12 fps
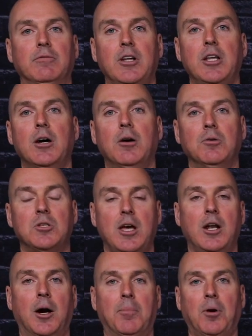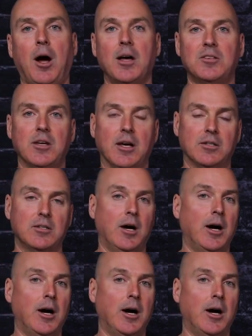videos in our process.